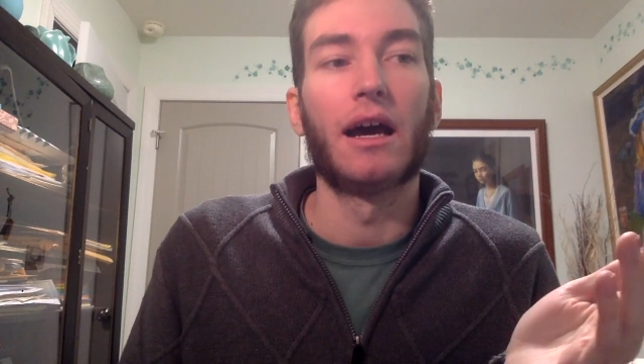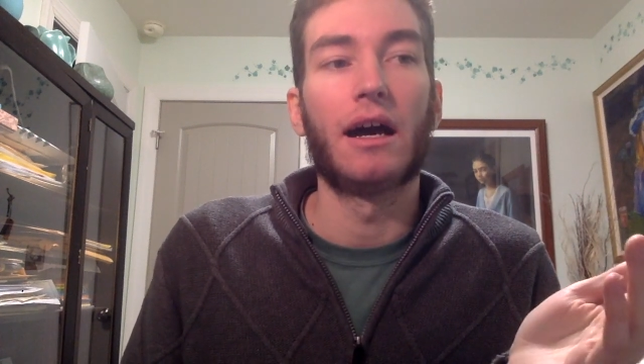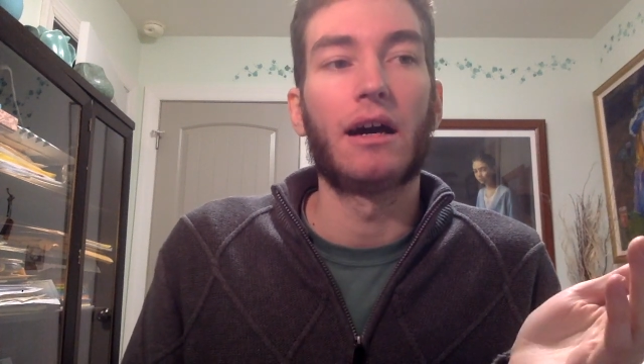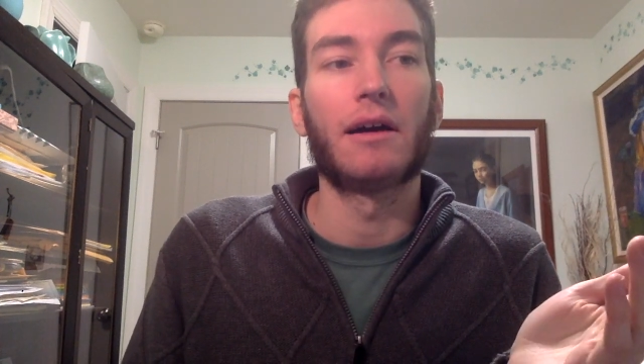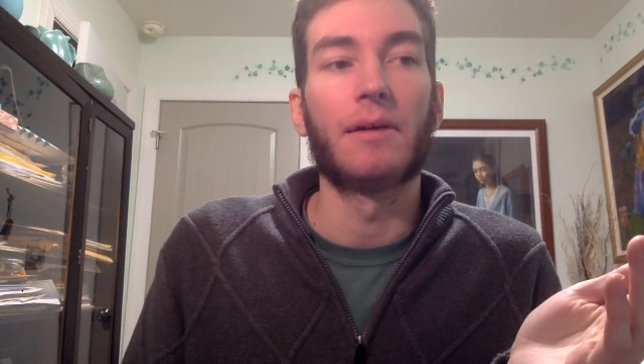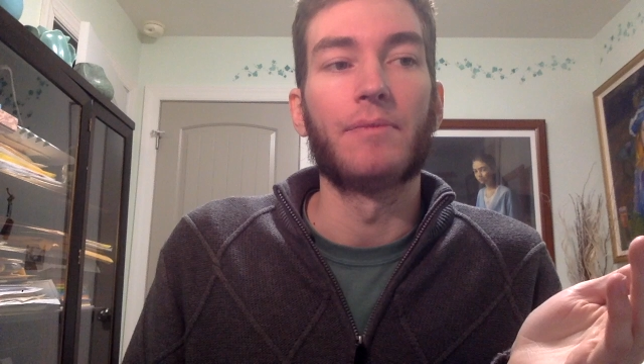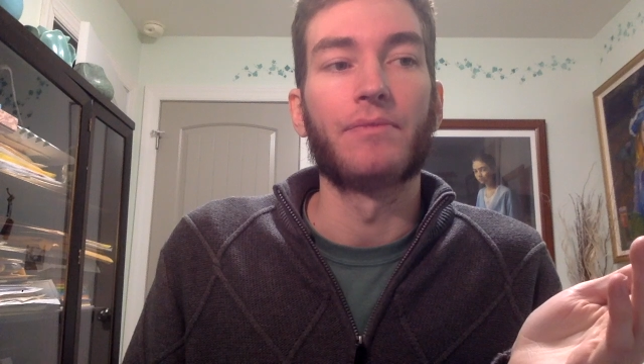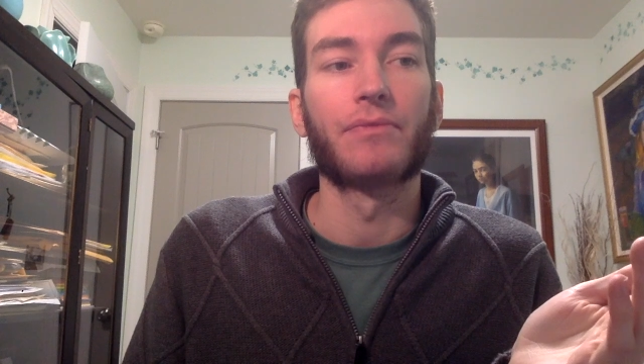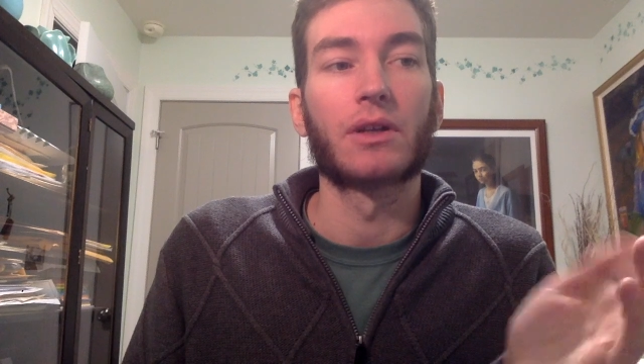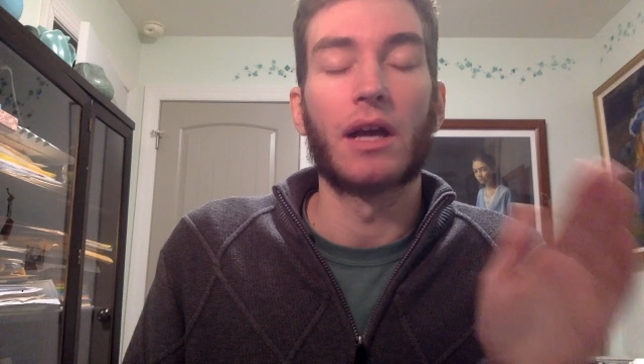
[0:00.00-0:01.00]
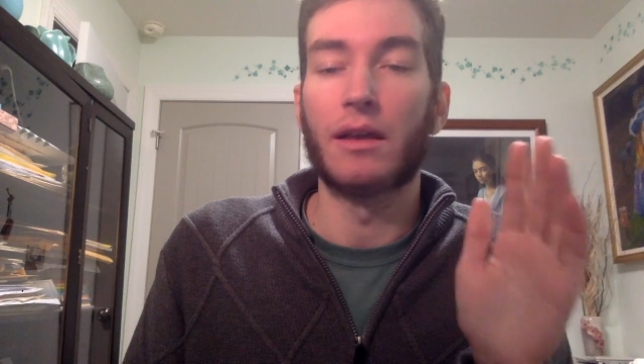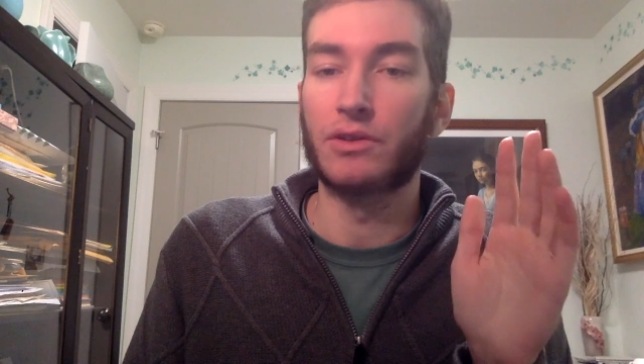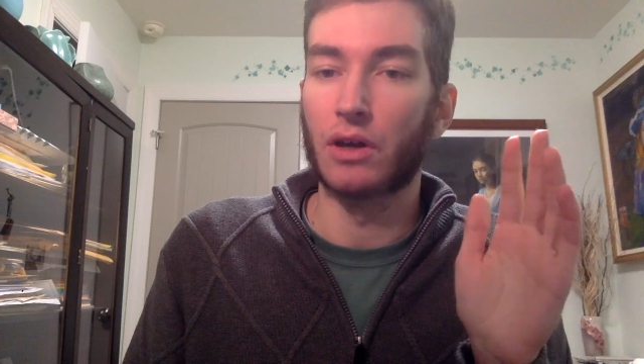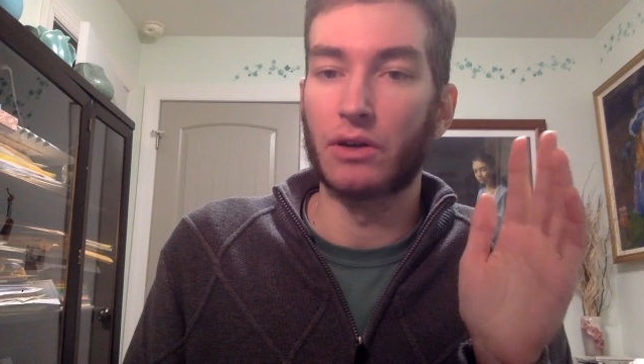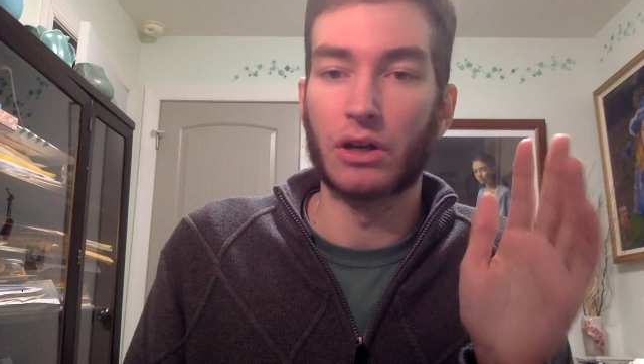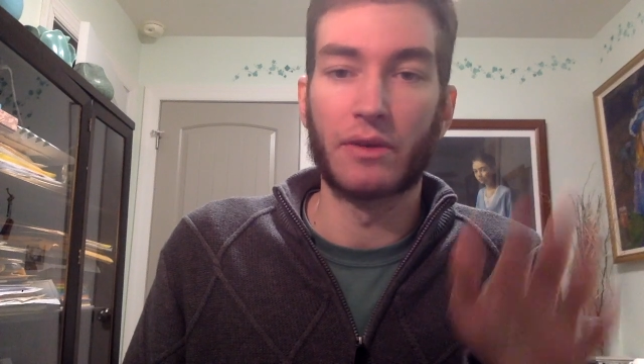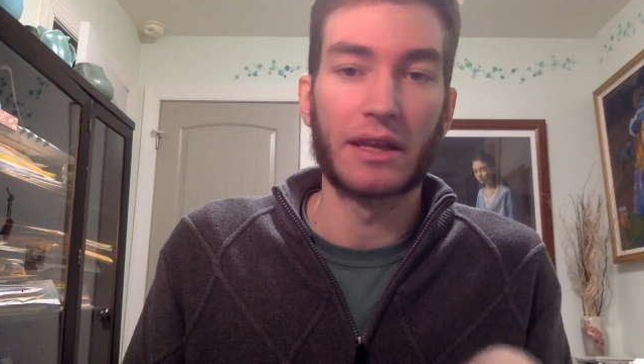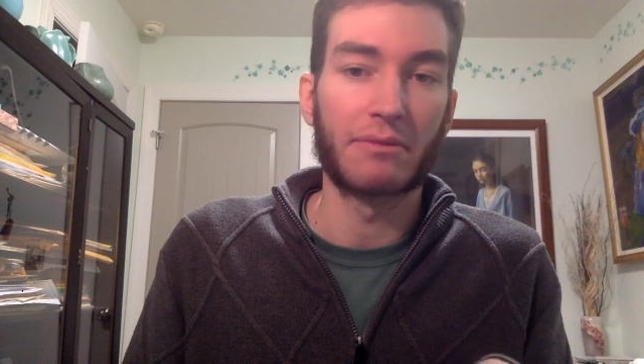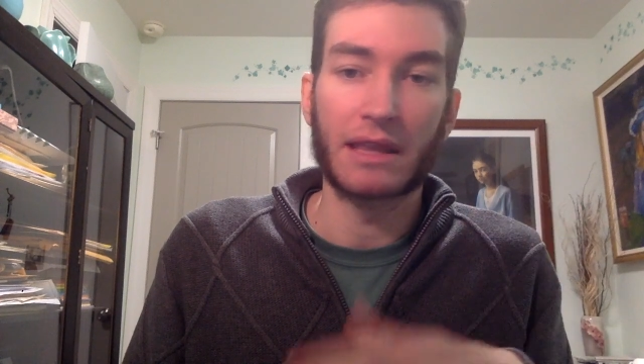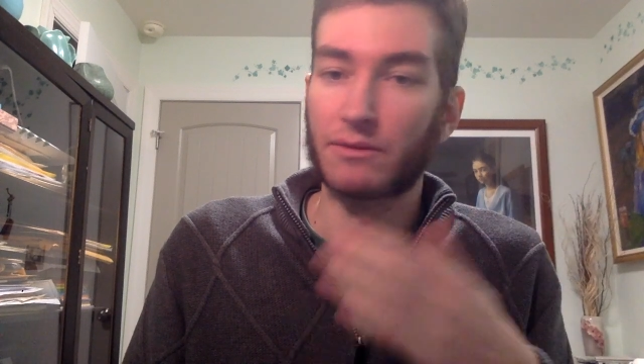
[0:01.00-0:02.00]
Um, so you know,
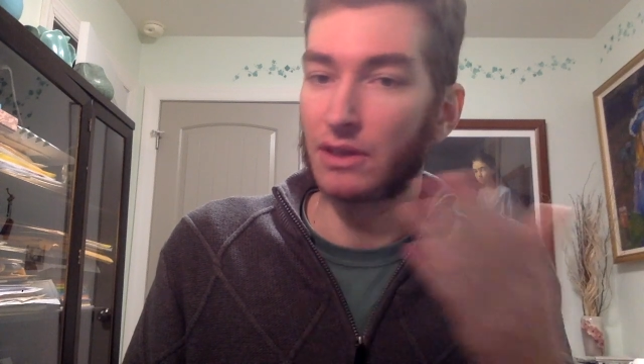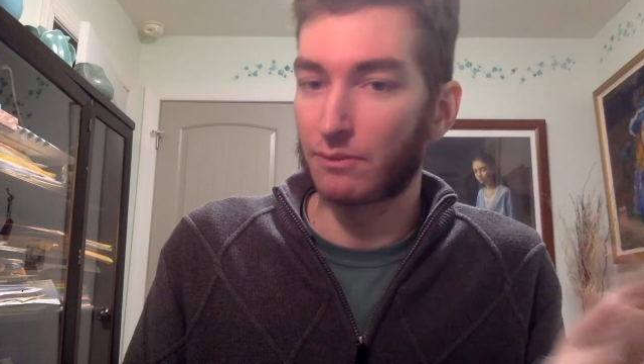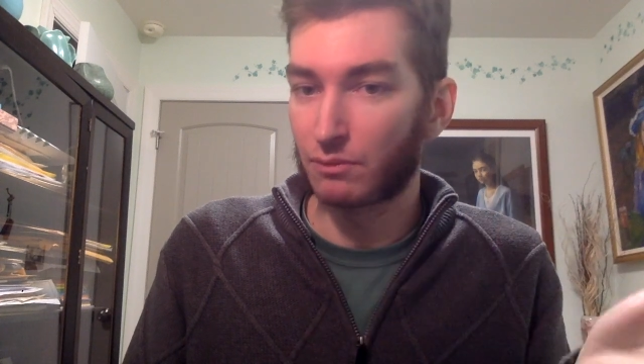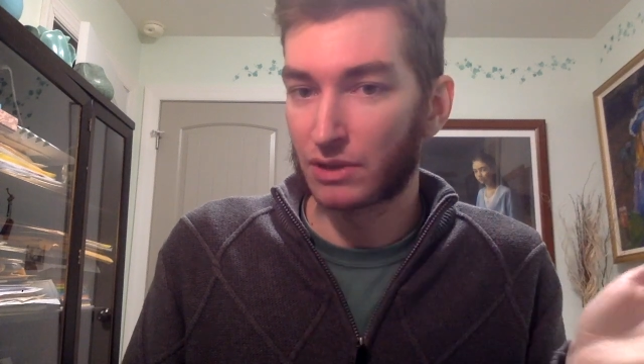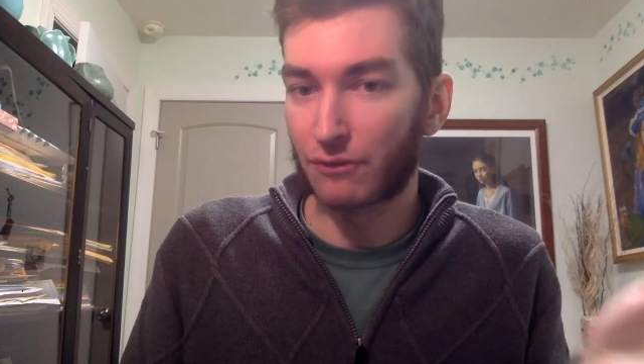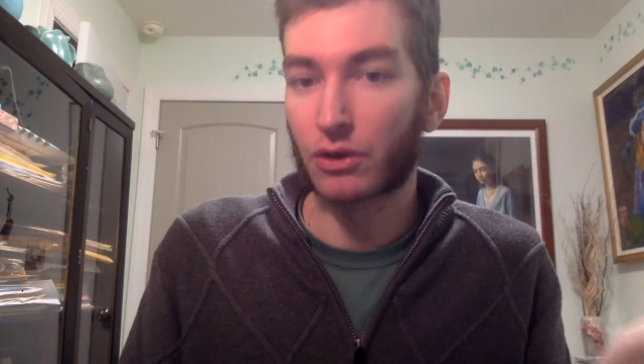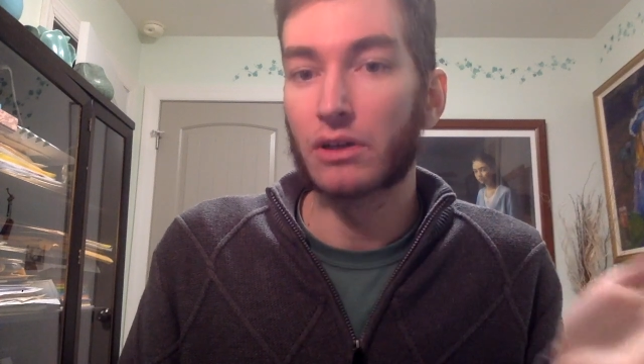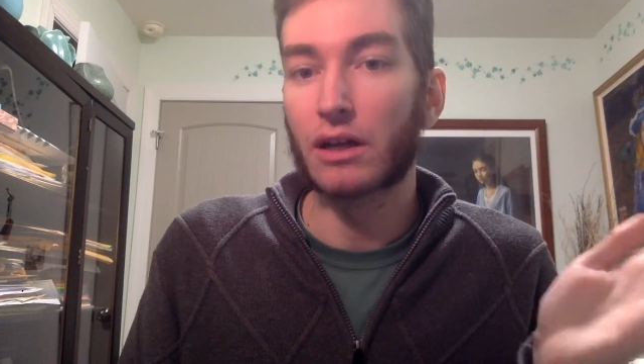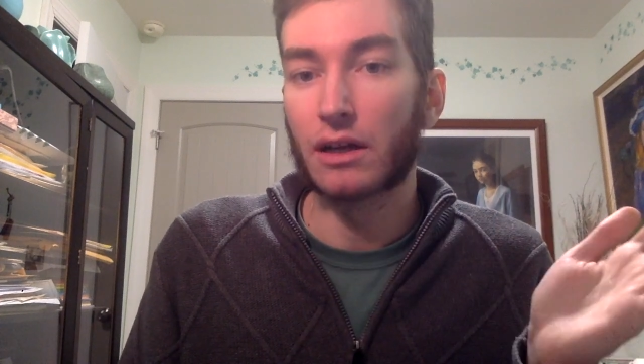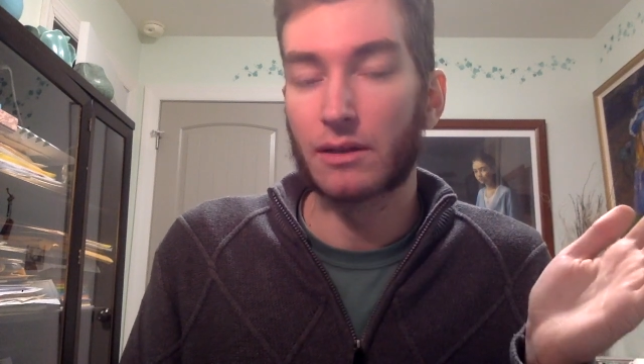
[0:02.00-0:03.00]
the, the d- different